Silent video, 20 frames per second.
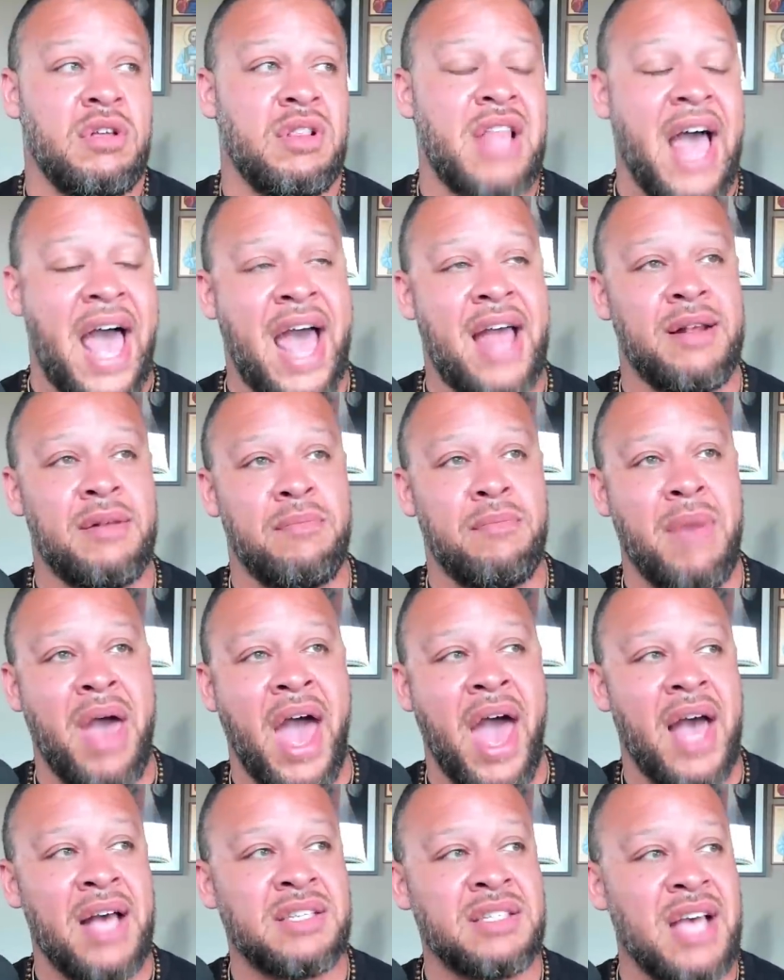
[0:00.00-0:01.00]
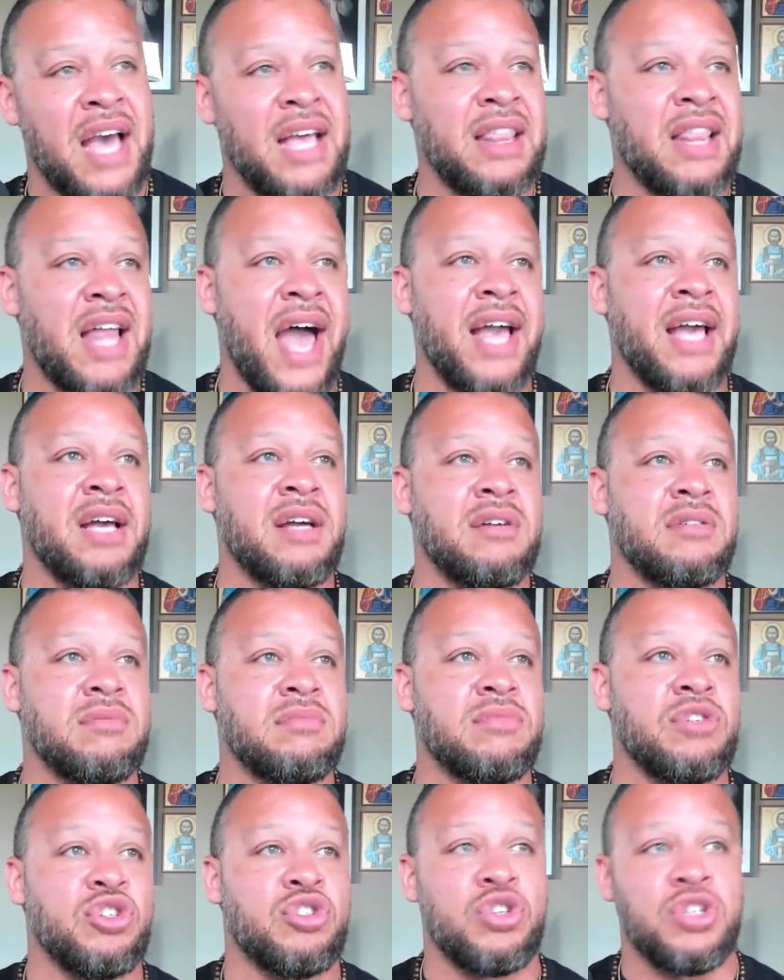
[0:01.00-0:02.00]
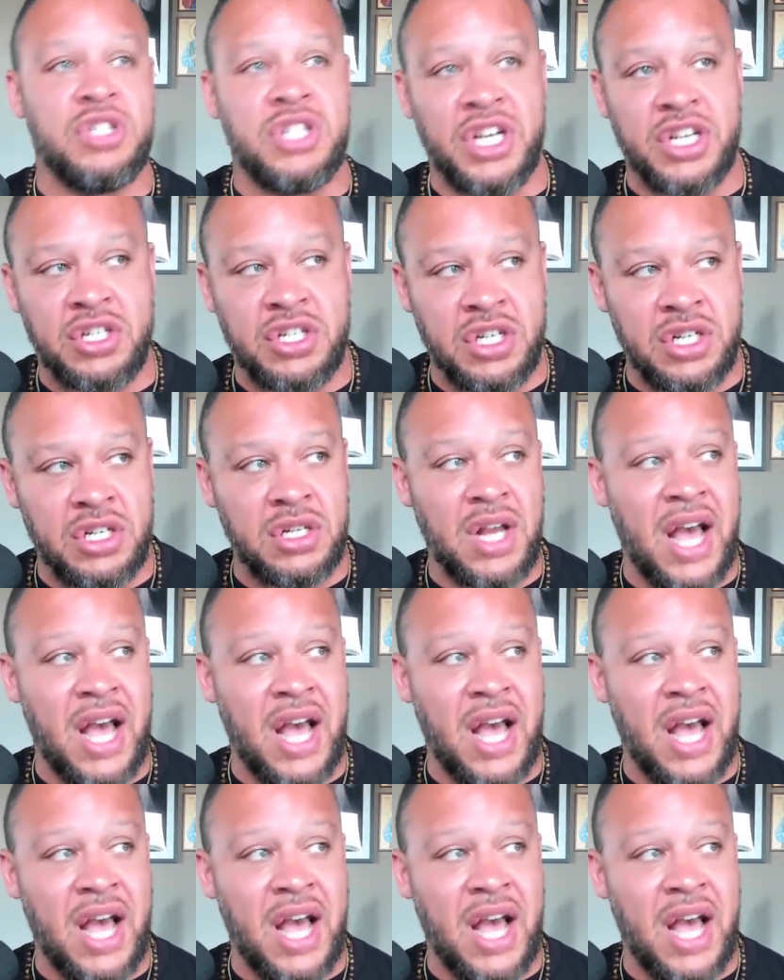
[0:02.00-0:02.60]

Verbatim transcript: Latin Mass. I like the tradition.